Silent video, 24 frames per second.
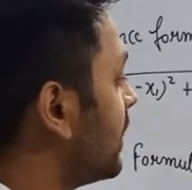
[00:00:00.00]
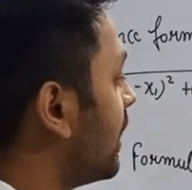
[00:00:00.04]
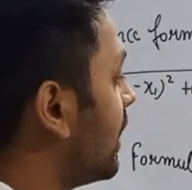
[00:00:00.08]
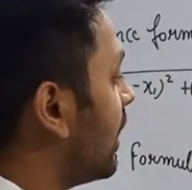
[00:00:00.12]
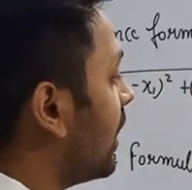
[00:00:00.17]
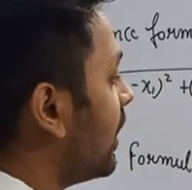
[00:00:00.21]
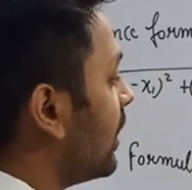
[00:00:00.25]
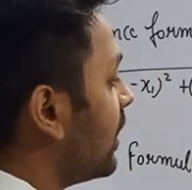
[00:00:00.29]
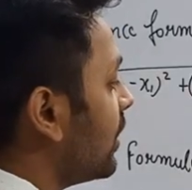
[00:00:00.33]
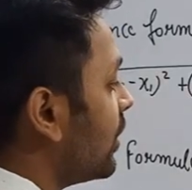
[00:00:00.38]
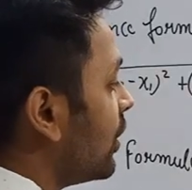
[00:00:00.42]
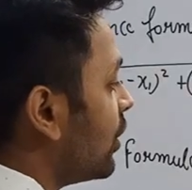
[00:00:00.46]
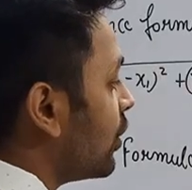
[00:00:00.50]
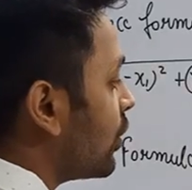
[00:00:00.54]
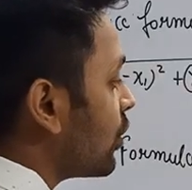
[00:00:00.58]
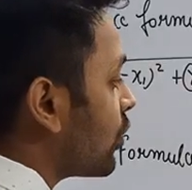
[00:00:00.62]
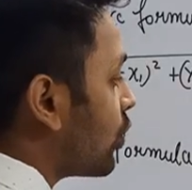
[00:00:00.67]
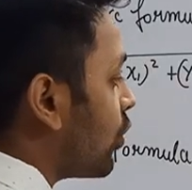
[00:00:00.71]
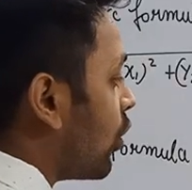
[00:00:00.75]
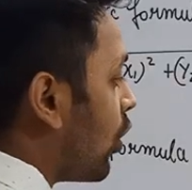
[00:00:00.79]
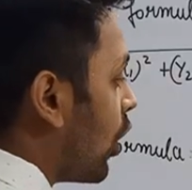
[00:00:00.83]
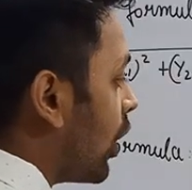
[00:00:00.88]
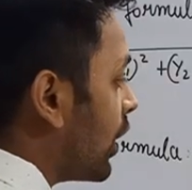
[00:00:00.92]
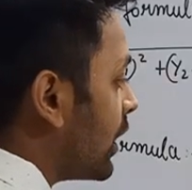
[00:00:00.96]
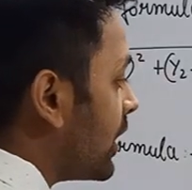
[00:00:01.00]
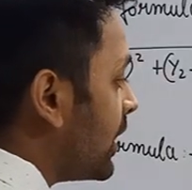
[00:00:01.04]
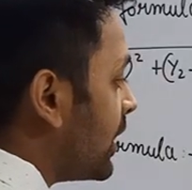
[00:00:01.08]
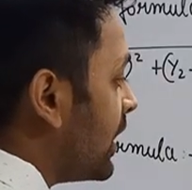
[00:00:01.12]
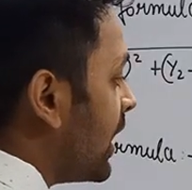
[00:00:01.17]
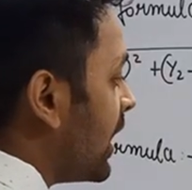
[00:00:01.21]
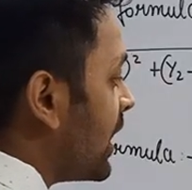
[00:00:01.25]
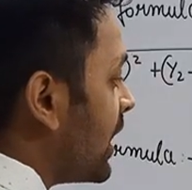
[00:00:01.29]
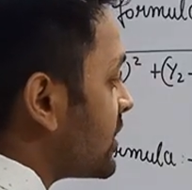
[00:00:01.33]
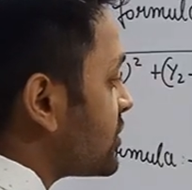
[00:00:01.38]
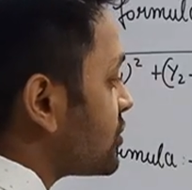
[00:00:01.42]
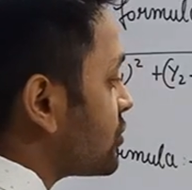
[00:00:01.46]
the
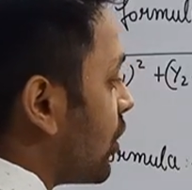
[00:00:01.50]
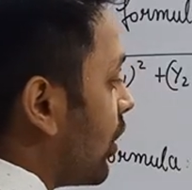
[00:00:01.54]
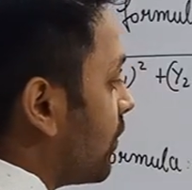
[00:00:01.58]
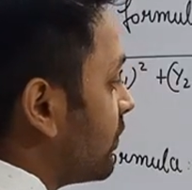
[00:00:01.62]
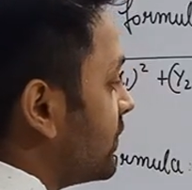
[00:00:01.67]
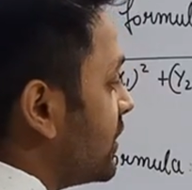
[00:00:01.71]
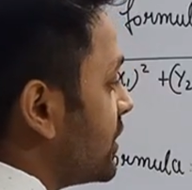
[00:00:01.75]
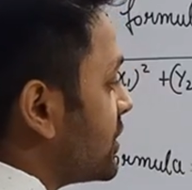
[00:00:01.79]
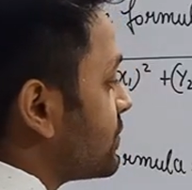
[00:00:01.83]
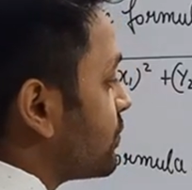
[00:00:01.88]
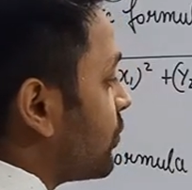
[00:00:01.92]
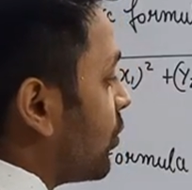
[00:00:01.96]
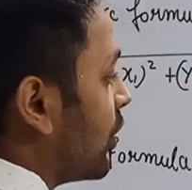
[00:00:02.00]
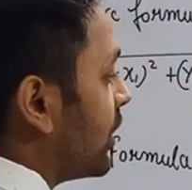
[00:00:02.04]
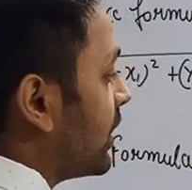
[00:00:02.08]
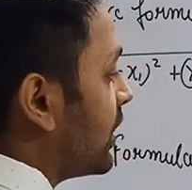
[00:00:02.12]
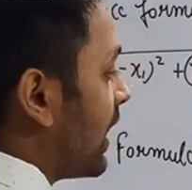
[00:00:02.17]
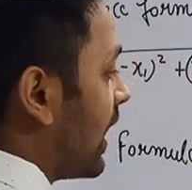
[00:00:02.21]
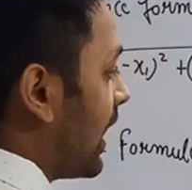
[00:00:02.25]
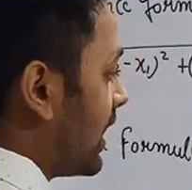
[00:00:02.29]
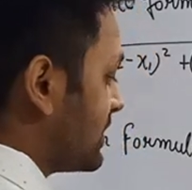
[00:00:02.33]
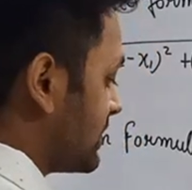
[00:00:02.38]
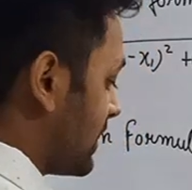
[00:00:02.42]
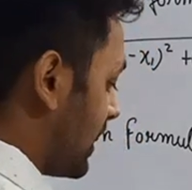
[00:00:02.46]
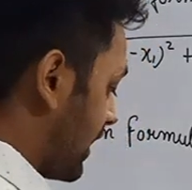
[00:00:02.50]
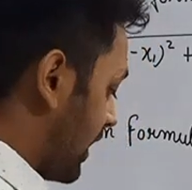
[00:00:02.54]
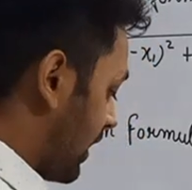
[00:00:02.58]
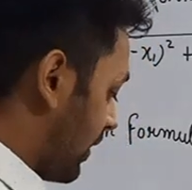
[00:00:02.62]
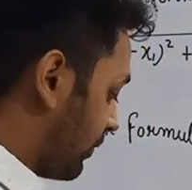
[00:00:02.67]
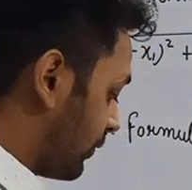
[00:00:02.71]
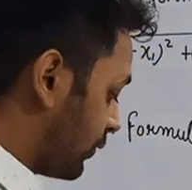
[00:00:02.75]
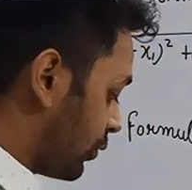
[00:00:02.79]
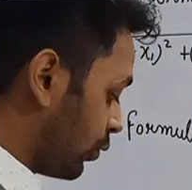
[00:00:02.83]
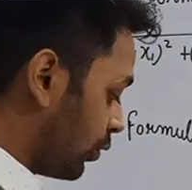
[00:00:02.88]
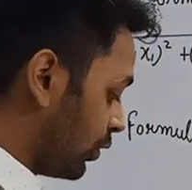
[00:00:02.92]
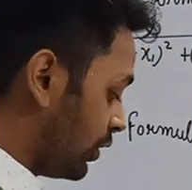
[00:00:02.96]
coordinates of this point, as I
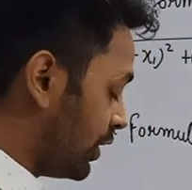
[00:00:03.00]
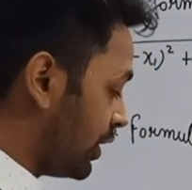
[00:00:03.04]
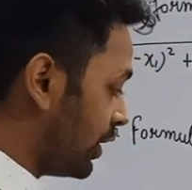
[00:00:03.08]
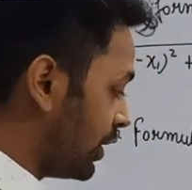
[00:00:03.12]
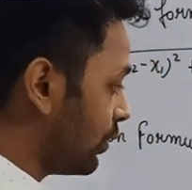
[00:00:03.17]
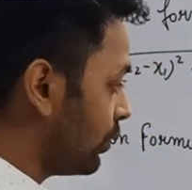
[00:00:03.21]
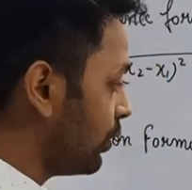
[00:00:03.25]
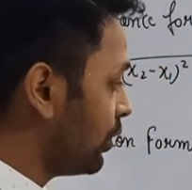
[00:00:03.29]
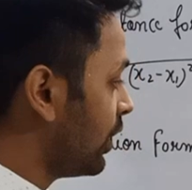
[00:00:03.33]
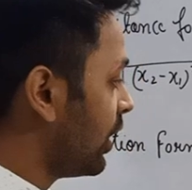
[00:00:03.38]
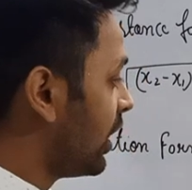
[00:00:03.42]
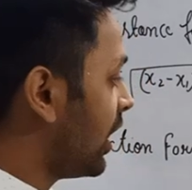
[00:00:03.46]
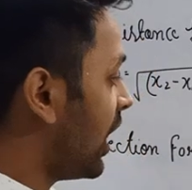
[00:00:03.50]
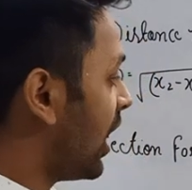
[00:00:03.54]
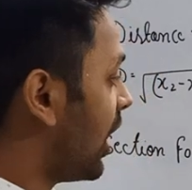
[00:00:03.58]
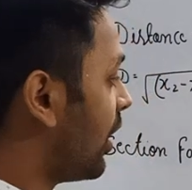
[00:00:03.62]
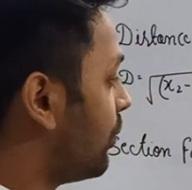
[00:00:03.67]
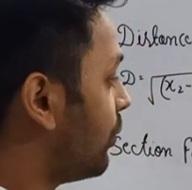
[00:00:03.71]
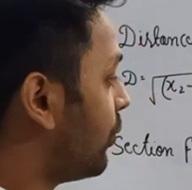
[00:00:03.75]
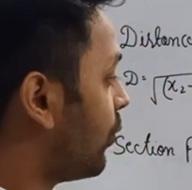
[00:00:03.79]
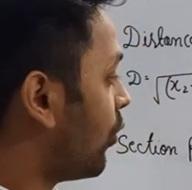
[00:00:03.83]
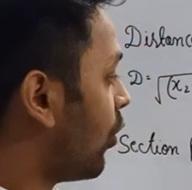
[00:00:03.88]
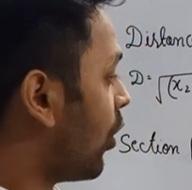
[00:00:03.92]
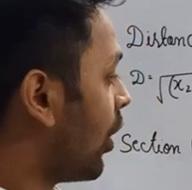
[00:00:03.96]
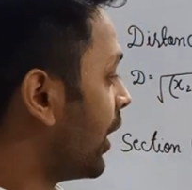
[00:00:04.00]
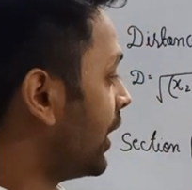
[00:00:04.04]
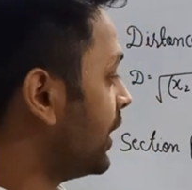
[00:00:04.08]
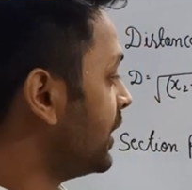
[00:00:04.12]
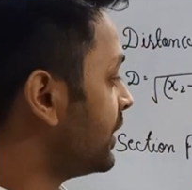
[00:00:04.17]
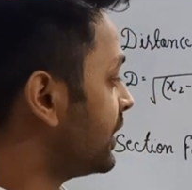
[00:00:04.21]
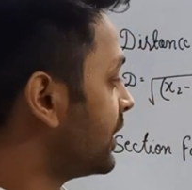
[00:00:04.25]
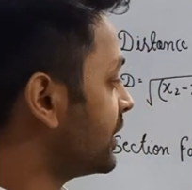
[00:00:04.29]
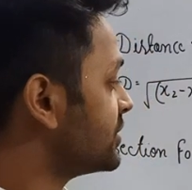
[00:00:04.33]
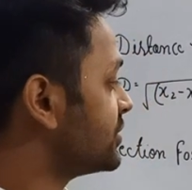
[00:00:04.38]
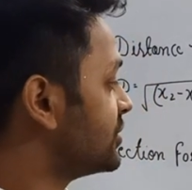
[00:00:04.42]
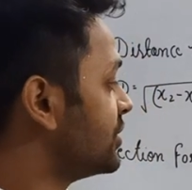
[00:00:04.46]
have told you, a
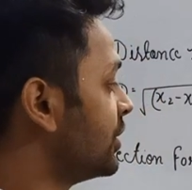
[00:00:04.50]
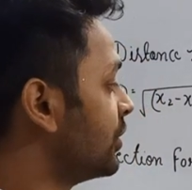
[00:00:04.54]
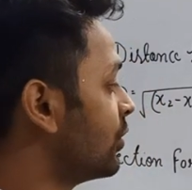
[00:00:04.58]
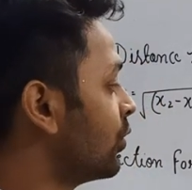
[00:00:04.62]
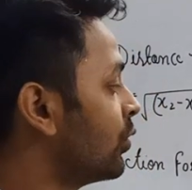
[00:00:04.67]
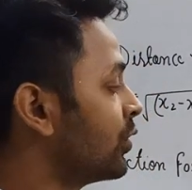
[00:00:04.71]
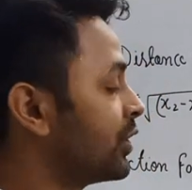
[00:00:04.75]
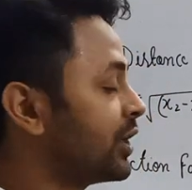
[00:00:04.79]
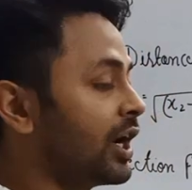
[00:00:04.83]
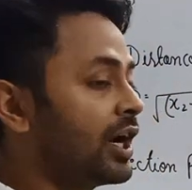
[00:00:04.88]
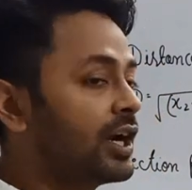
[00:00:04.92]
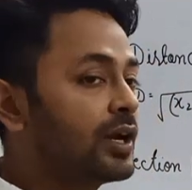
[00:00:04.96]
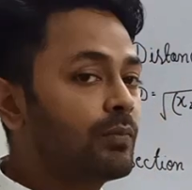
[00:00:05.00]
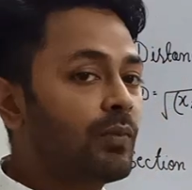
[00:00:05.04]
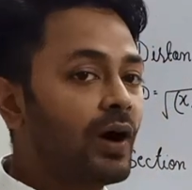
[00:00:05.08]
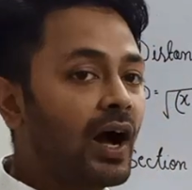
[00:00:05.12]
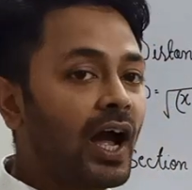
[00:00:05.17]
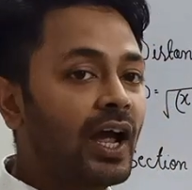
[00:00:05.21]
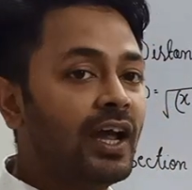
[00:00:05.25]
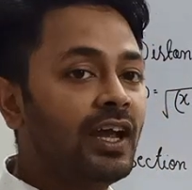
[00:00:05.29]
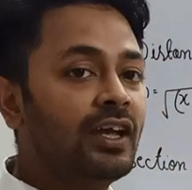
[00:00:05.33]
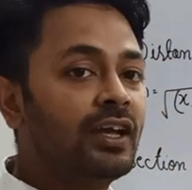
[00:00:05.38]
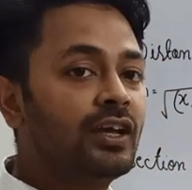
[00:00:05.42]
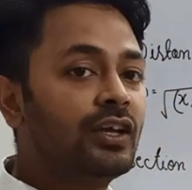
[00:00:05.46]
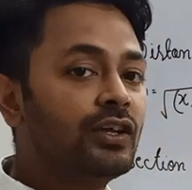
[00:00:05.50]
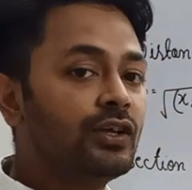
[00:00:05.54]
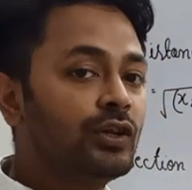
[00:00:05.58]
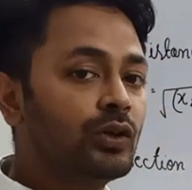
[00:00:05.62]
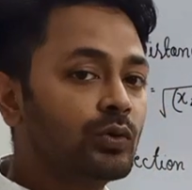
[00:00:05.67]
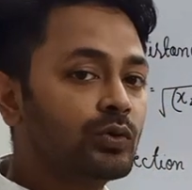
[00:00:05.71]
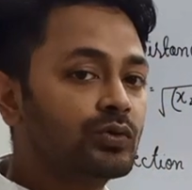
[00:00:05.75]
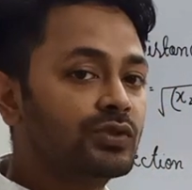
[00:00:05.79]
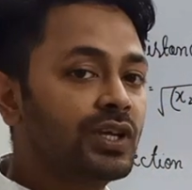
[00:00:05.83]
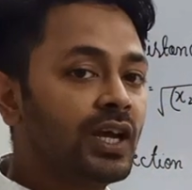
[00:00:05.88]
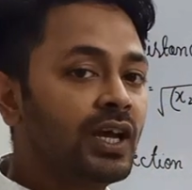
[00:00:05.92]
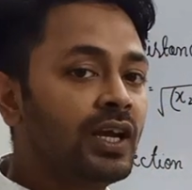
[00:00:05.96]
point is denoted by
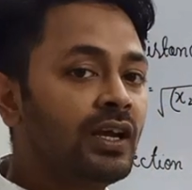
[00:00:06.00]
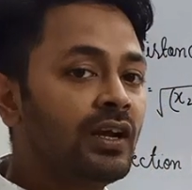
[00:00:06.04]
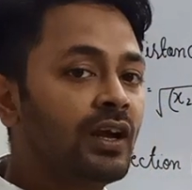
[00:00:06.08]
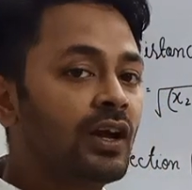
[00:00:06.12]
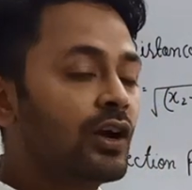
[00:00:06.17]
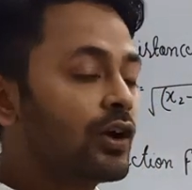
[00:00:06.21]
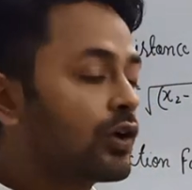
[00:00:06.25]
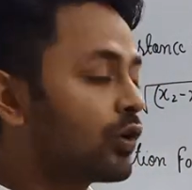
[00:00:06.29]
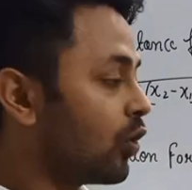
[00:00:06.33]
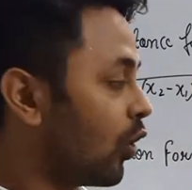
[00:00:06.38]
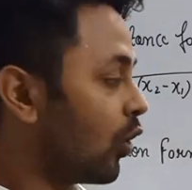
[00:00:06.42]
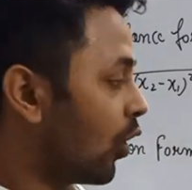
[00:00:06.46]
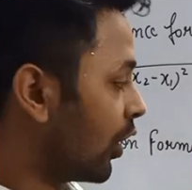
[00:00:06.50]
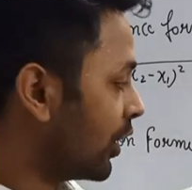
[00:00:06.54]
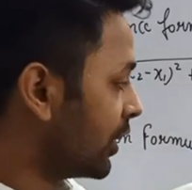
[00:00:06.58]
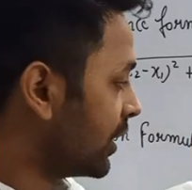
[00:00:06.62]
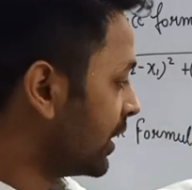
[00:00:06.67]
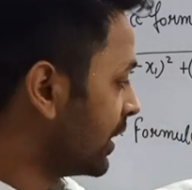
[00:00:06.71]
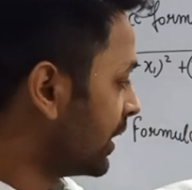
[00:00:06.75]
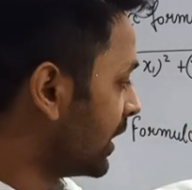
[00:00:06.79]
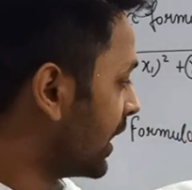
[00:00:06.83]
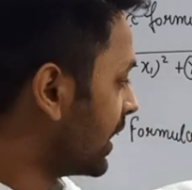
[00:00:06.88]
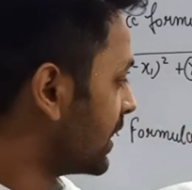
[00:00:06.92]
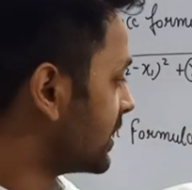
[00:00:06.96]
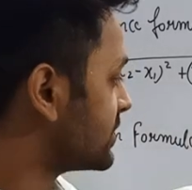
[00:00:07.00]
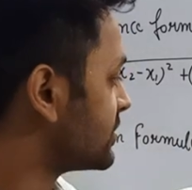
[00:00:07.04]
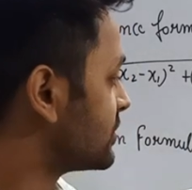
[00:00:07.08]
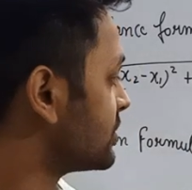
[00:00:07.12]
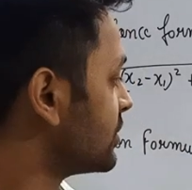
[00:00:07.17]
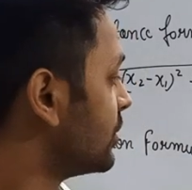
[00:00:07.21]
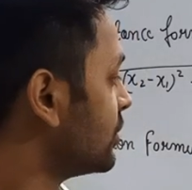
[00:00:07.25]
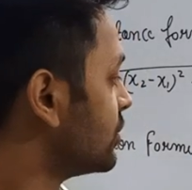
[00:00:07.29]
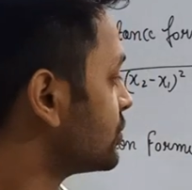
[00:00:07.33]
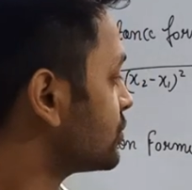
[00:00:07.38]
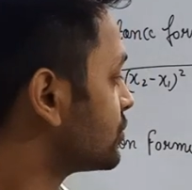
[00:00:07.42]
using coordinates.